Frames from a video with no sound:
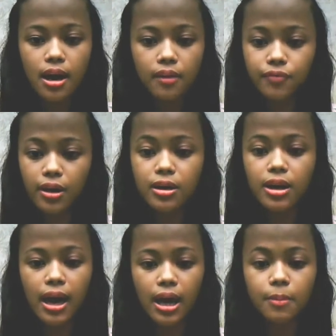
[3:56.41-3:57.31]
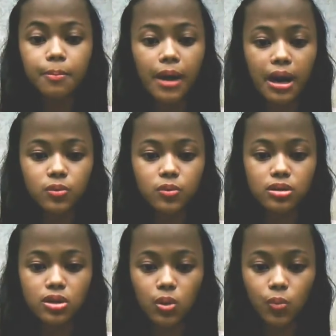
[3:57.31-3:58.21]
have very high
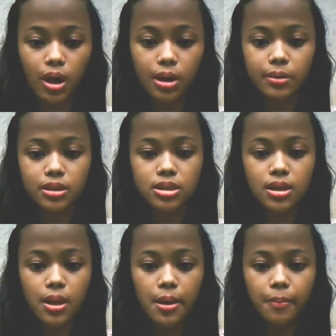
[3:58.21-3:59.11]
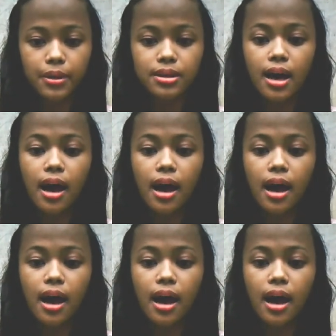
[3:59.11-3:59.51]
bandwidth requirements, but the